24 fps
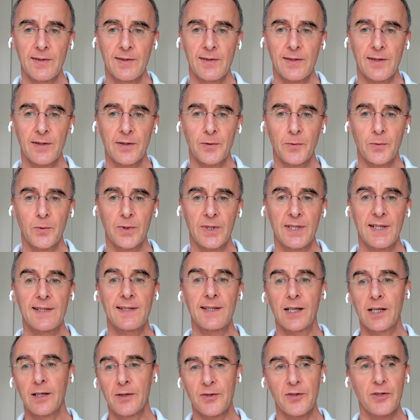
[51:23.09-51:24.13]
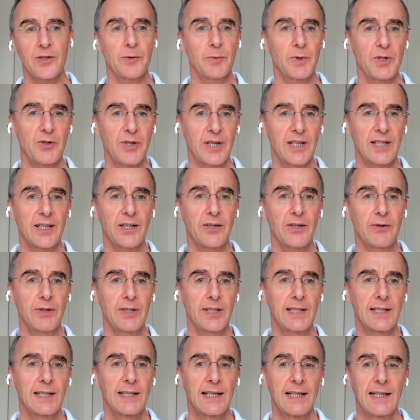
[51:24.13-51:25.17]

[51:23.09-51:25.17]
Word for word: So what is the culture that we're trying to create?